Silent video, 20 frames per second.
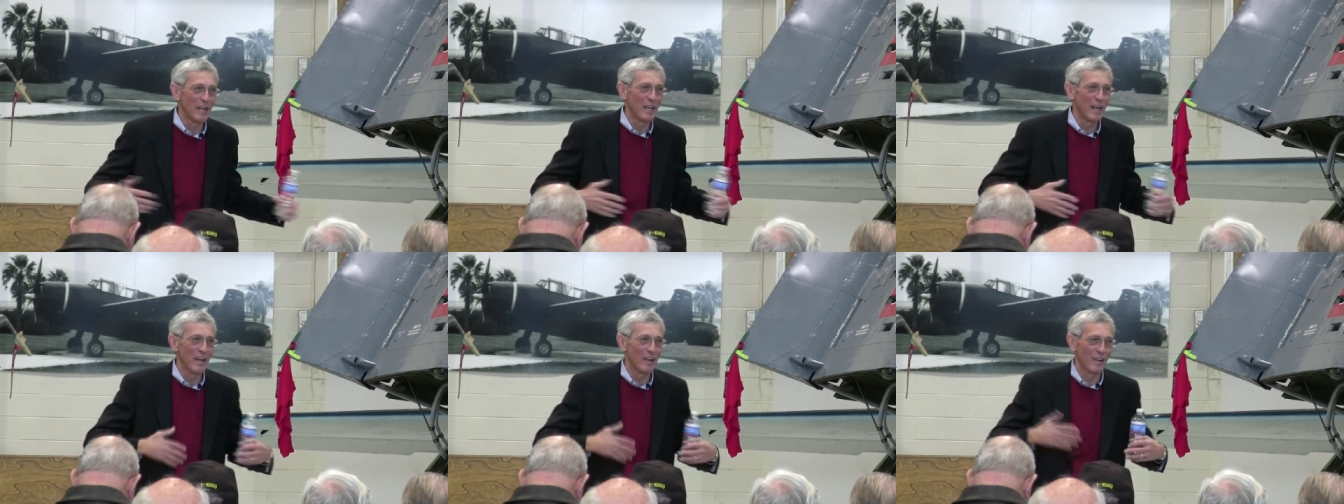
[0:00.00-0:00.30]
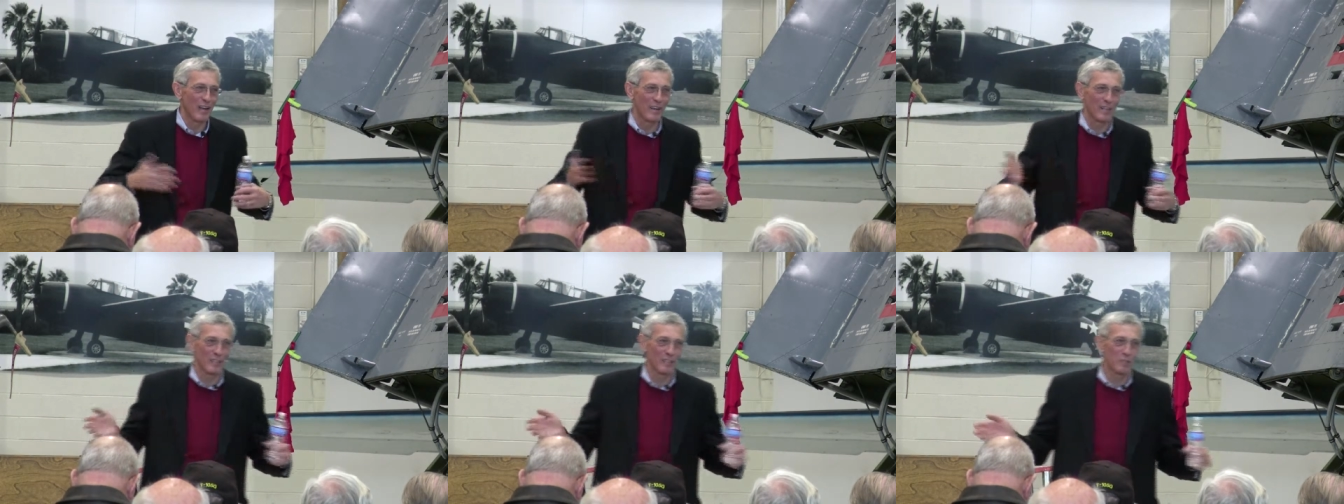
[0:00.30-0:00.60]
I made
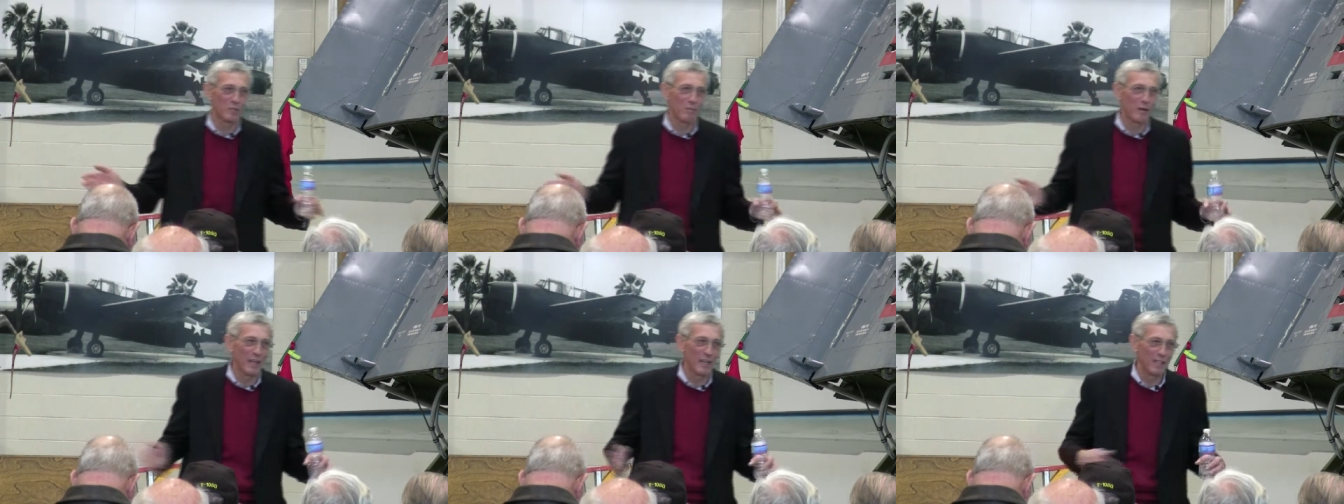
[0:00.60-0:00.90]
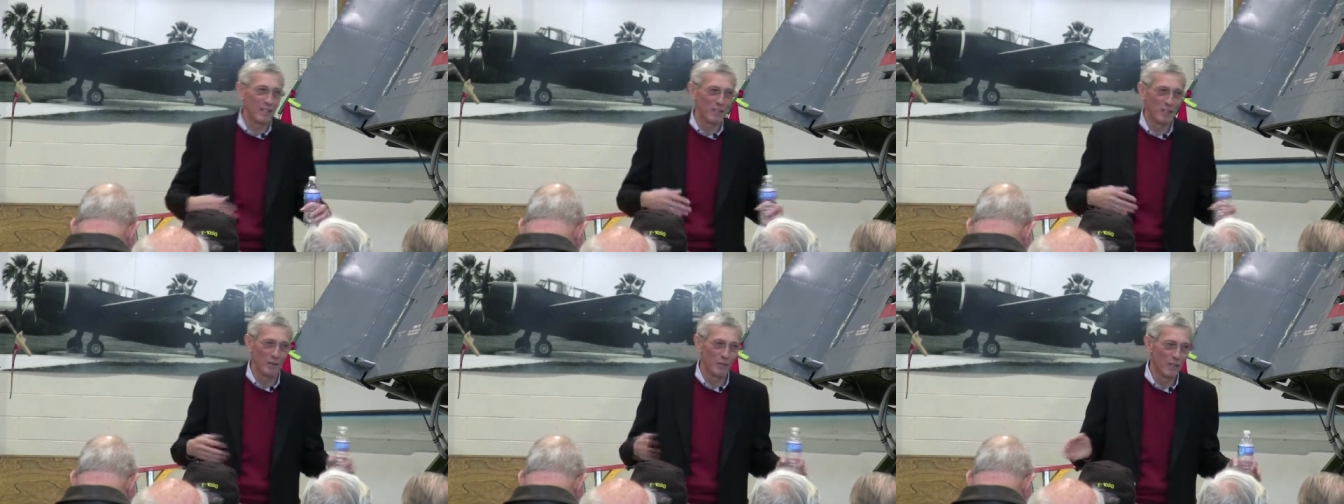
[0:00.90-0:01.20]
out like the
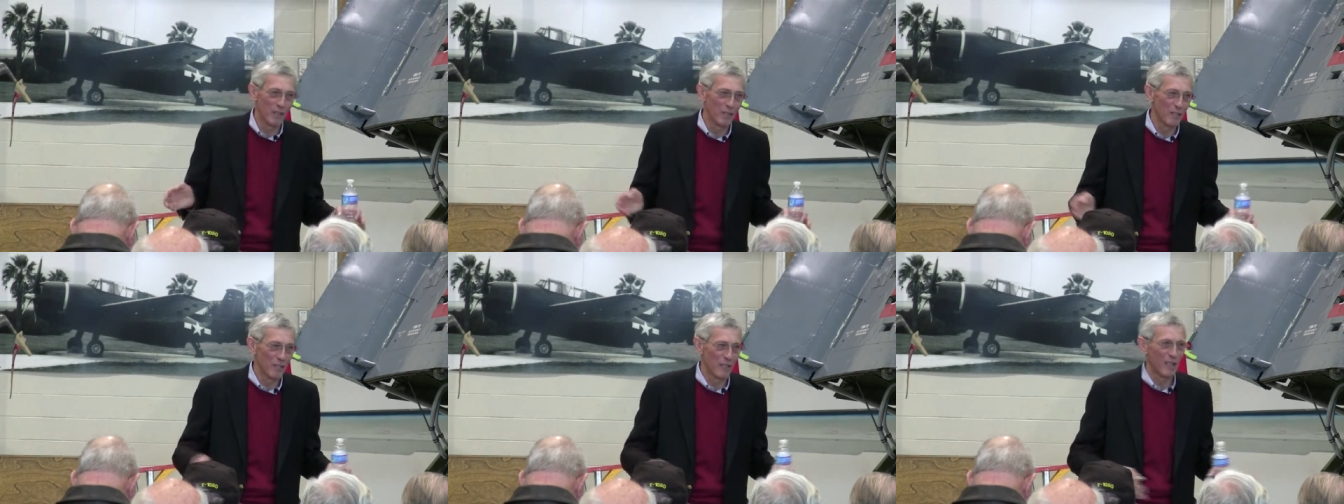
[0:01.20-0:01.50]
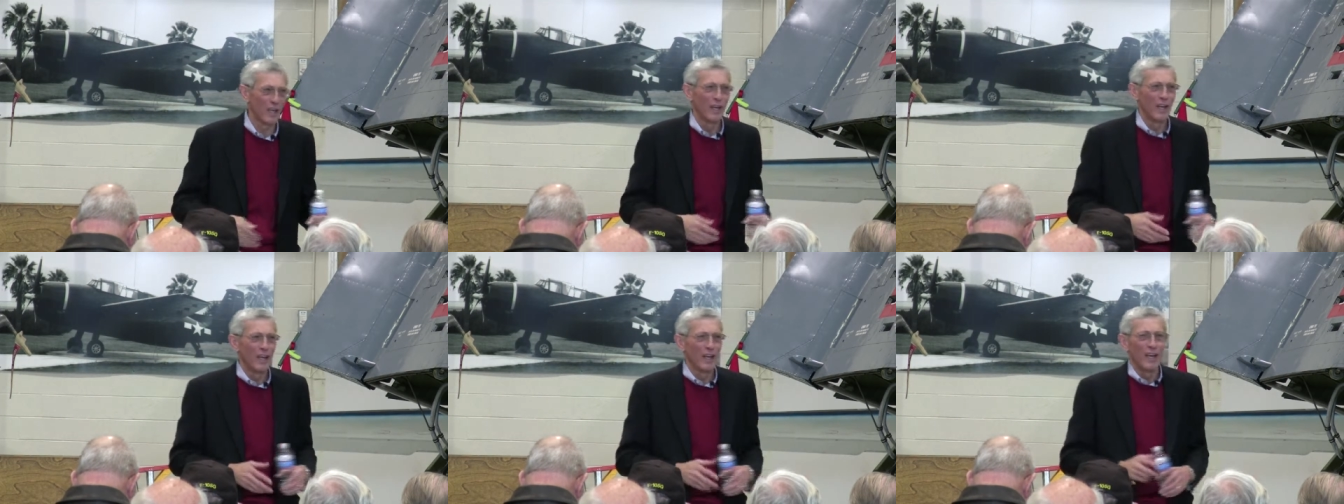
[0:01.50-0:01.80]
SPAD could do
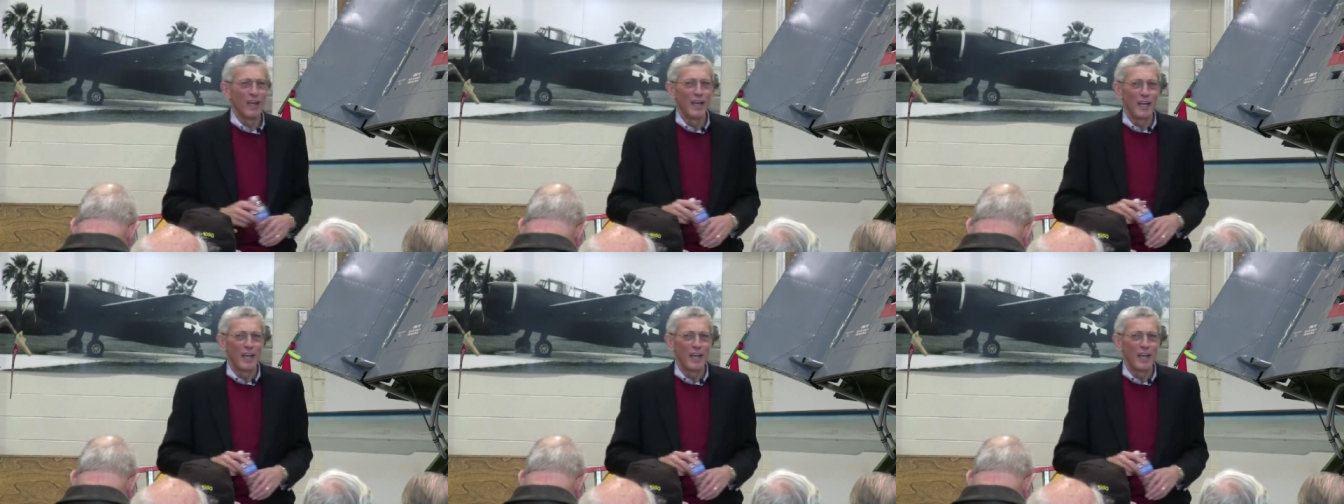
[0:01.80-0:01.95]
anything.